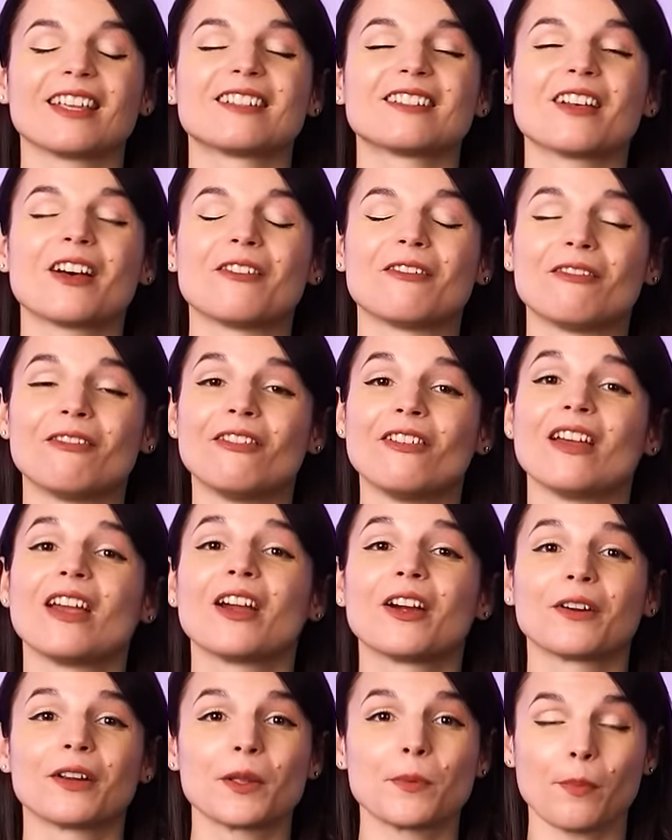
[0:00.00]
is a
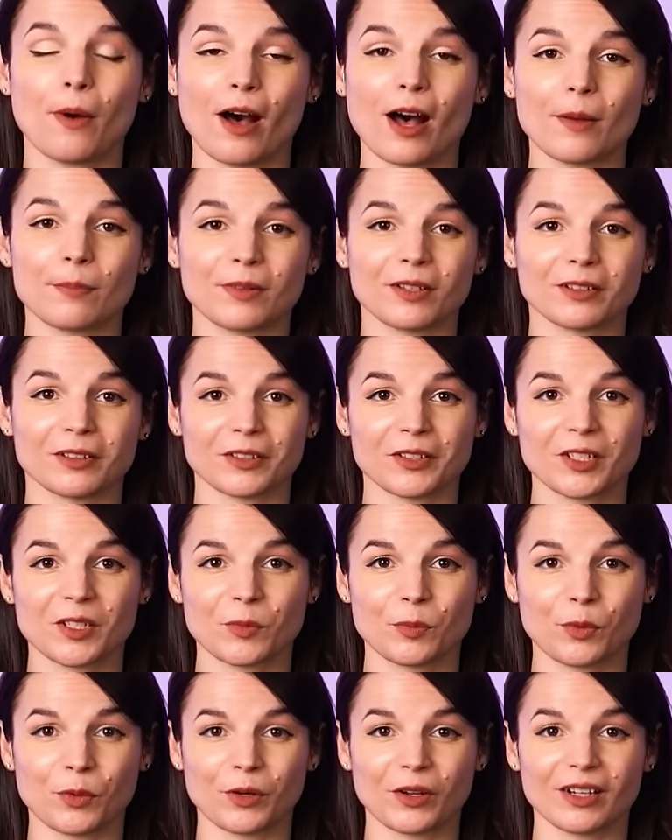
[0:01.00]
very popular
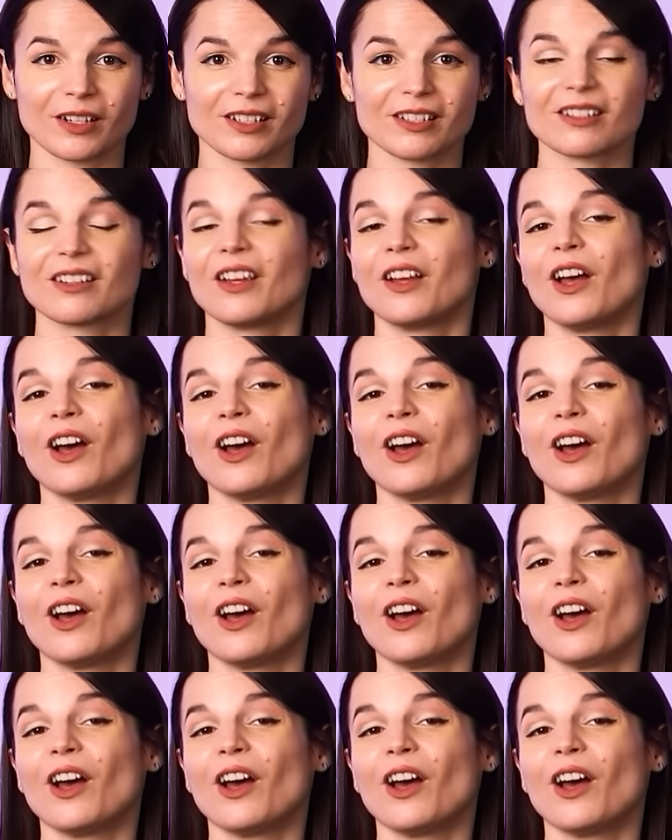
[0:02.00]
sport.